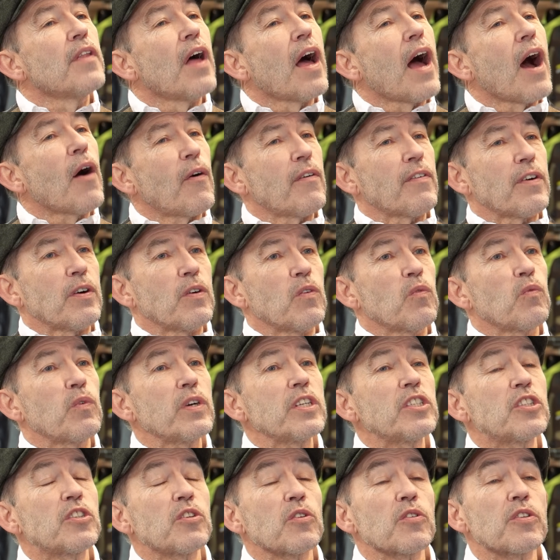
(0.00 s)
However, we
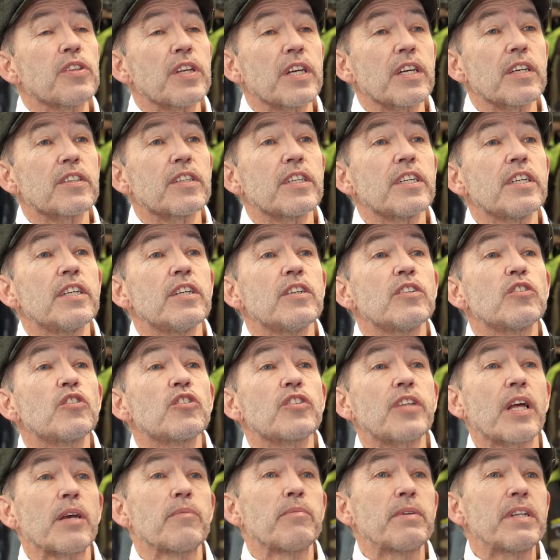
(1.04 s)
still think the
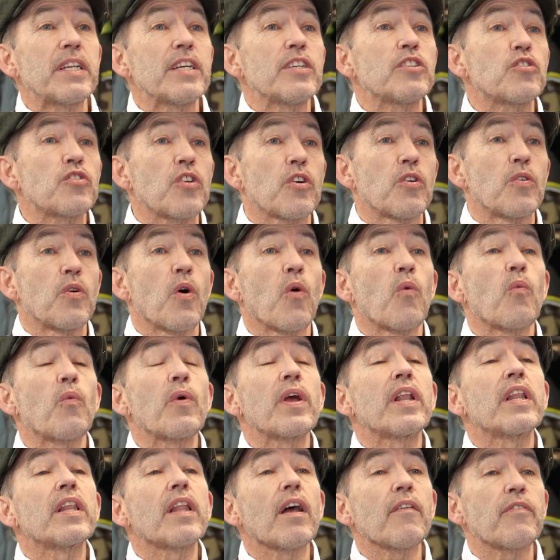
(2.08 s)
statement is true.
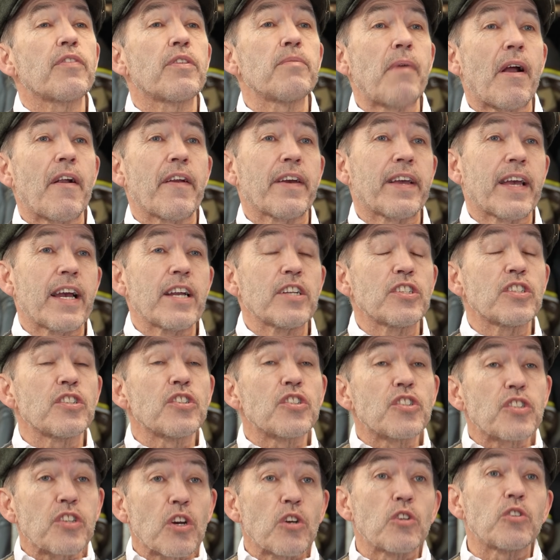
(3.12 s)
We love the Marrakesh and
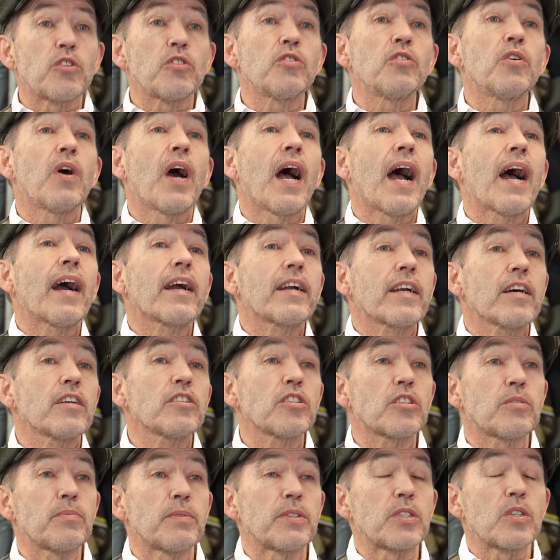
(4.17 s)
so do our
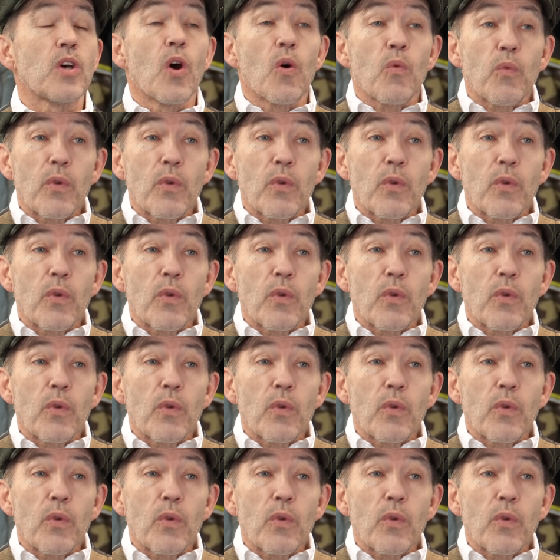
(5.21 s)
customers.